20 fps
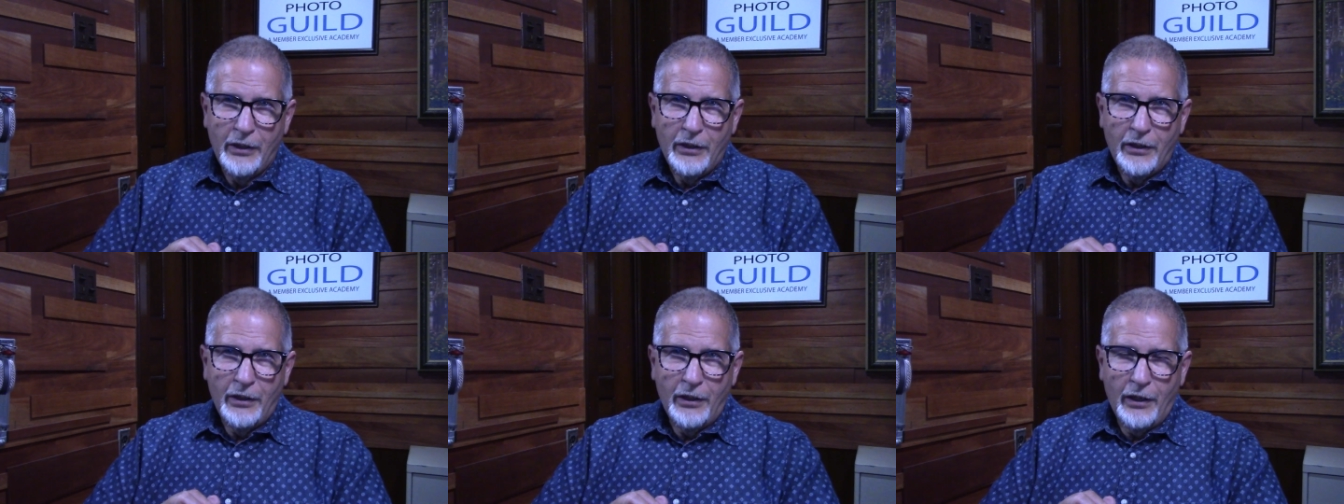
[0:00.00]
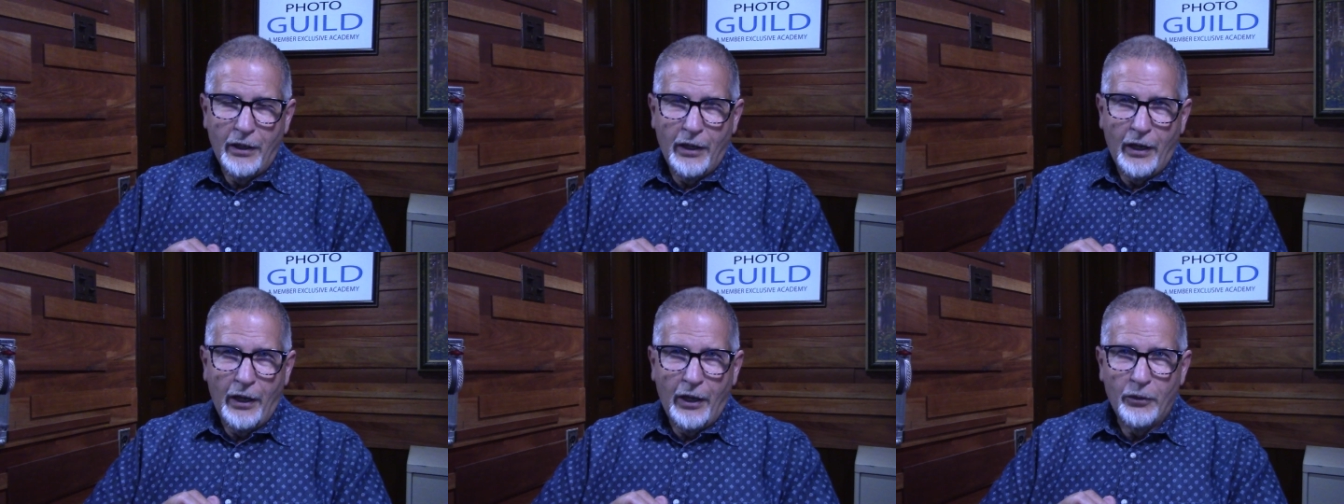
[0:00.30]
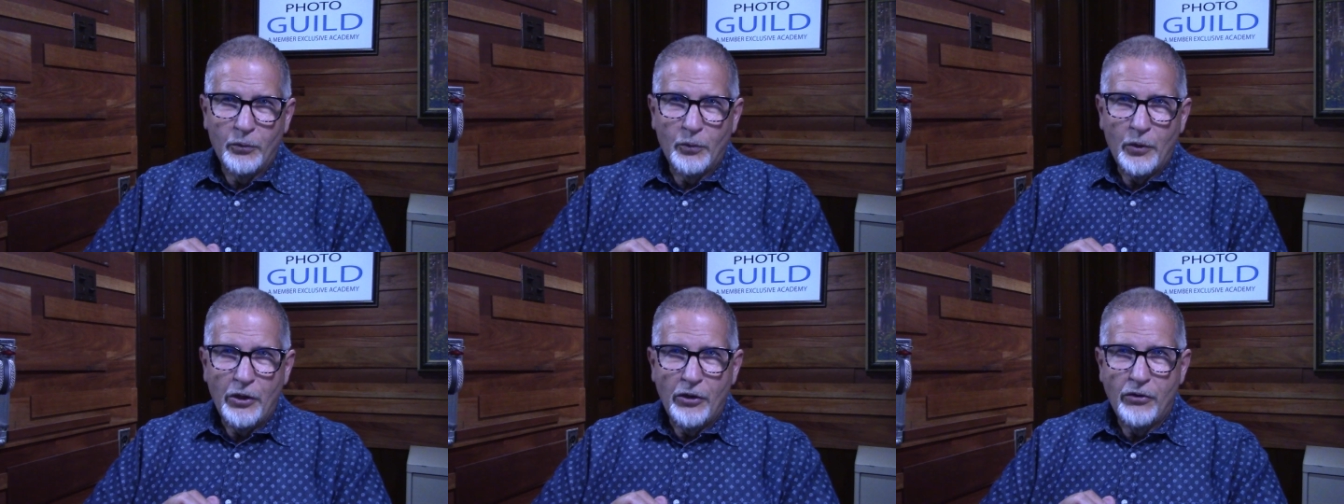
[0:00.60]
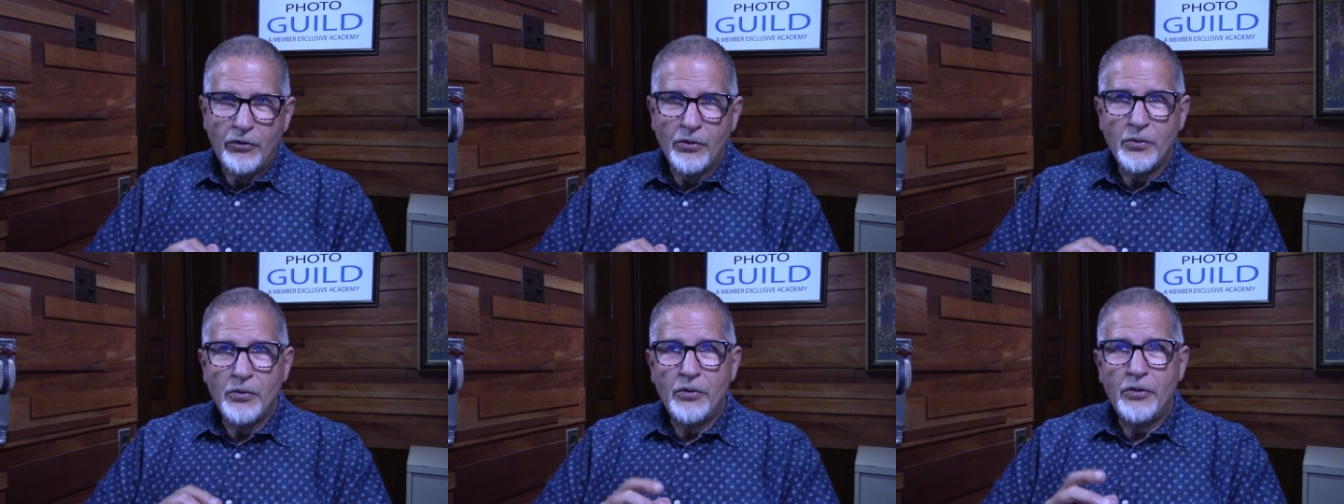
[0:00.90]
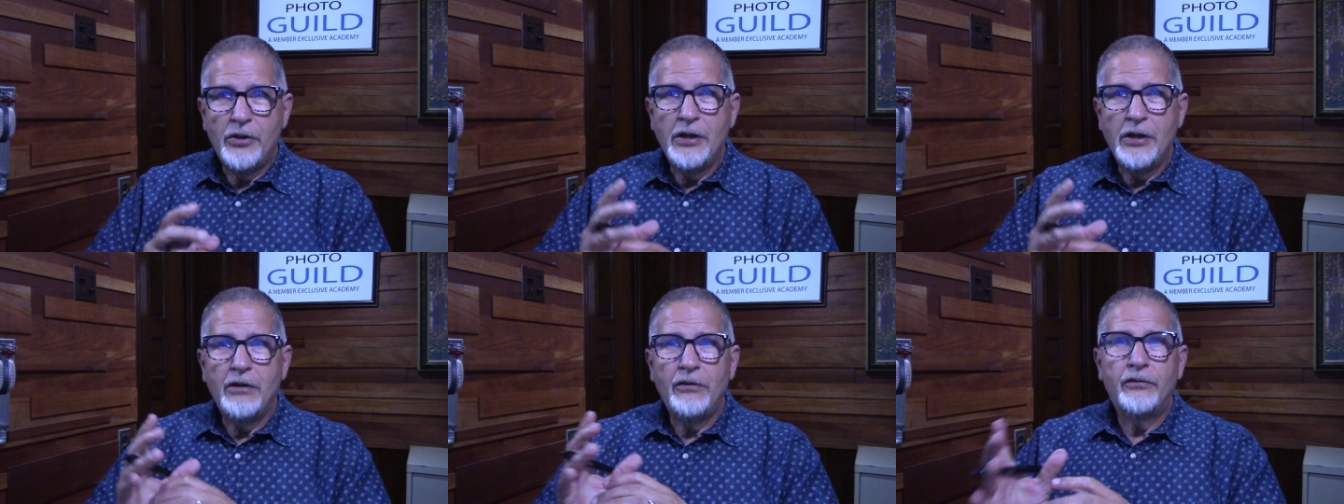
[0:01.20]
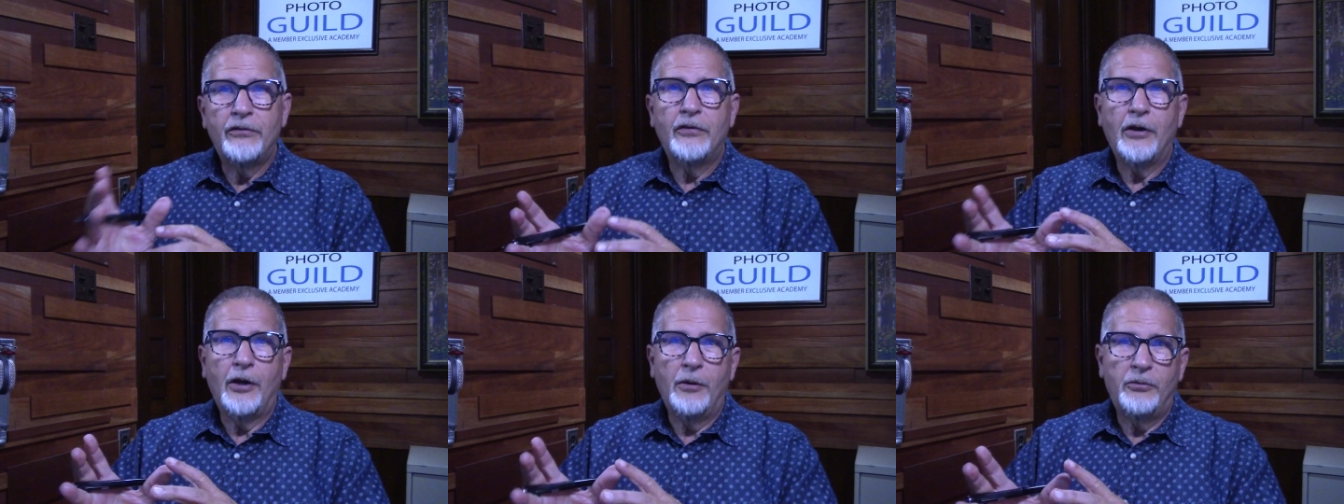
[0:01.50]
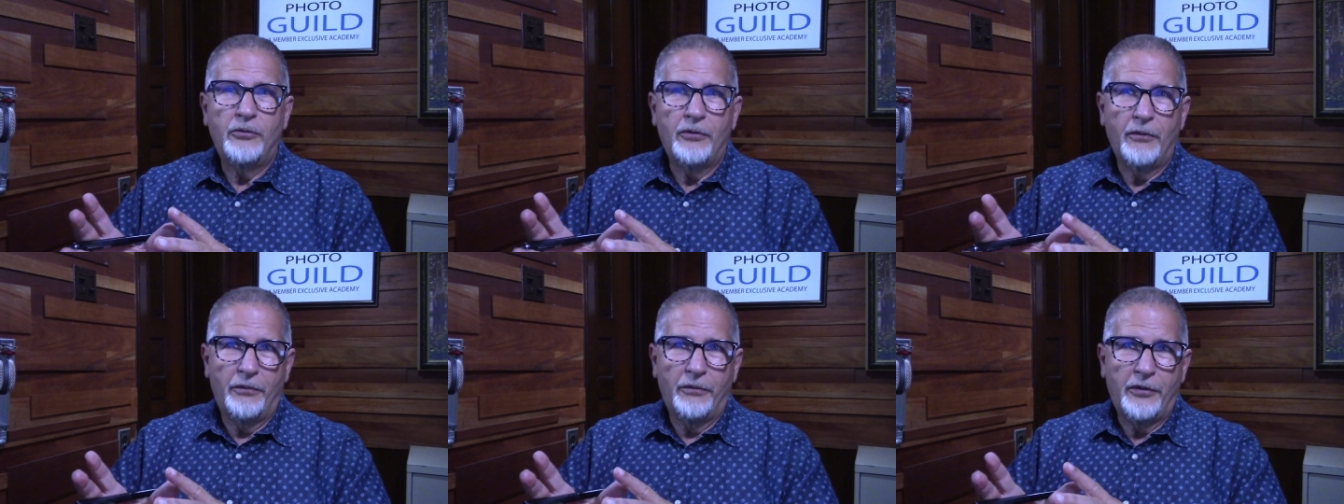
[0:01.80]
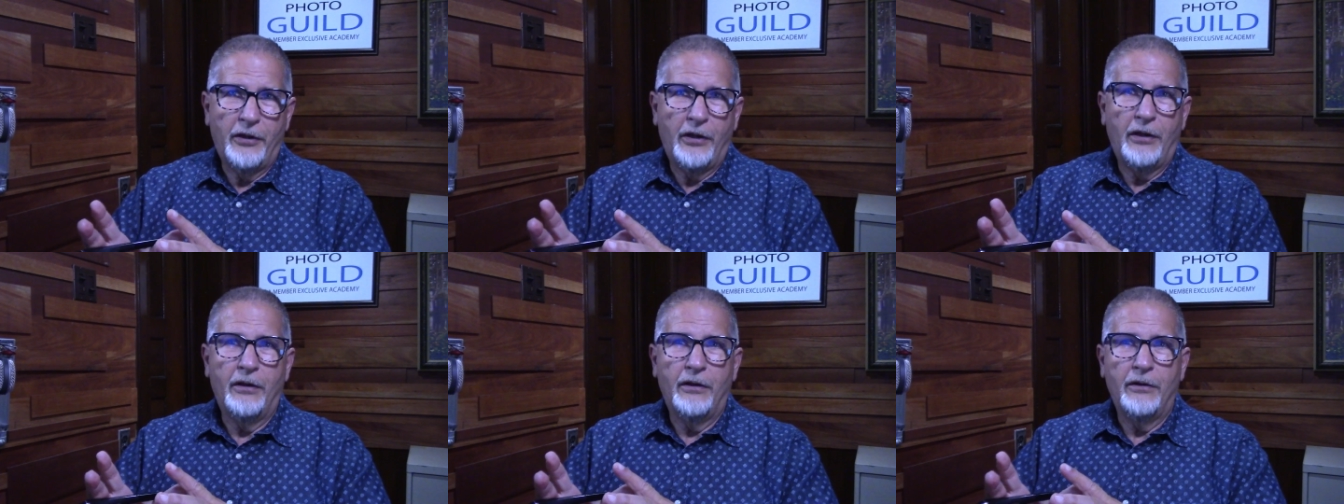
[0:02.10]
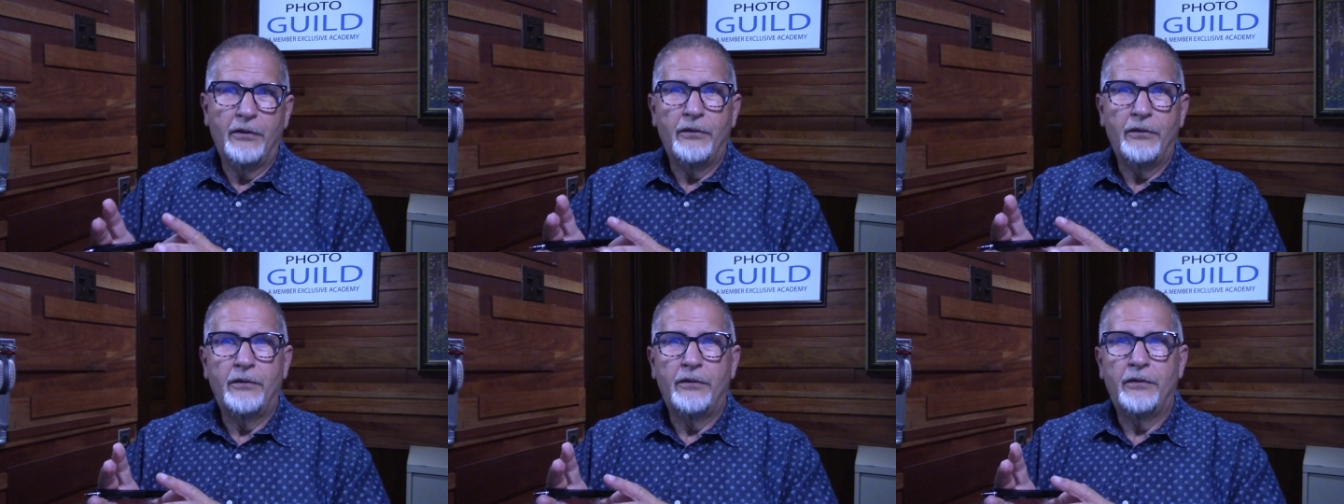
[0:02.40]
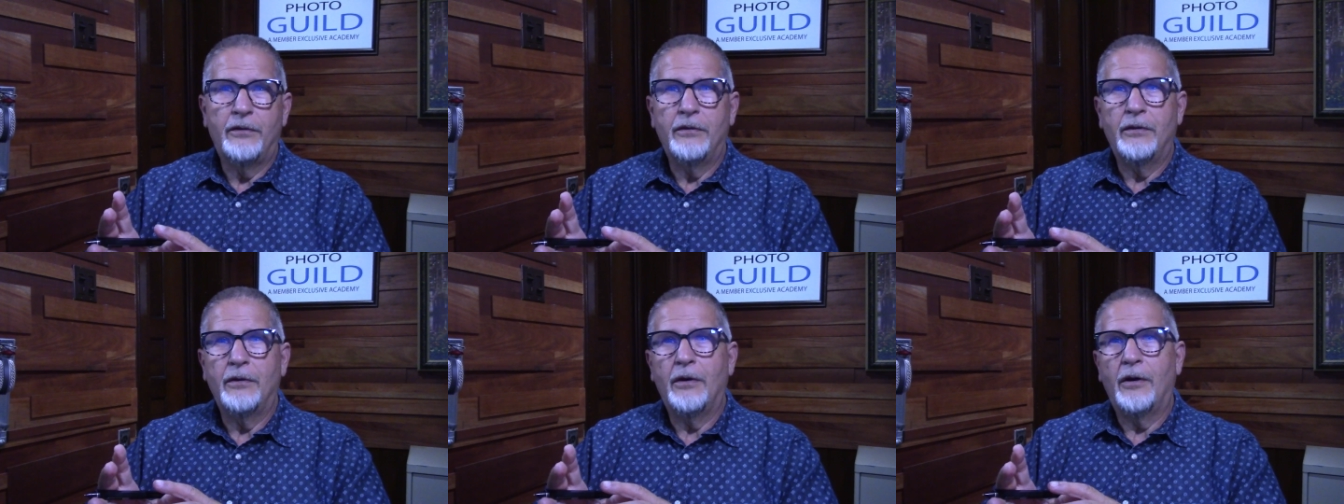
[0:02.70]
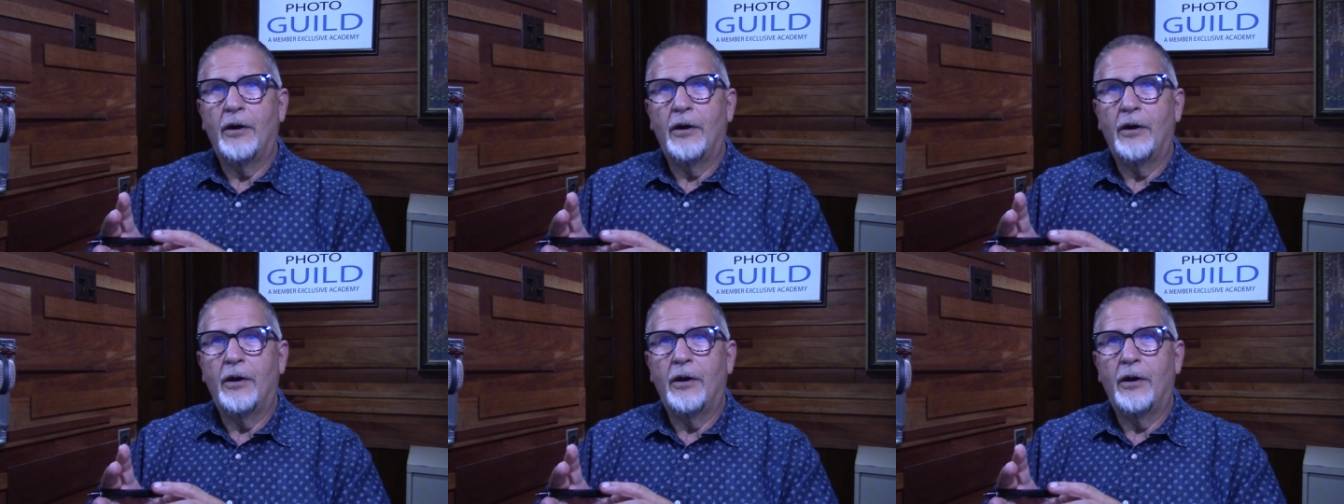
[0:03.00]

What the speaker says: And we do these types of things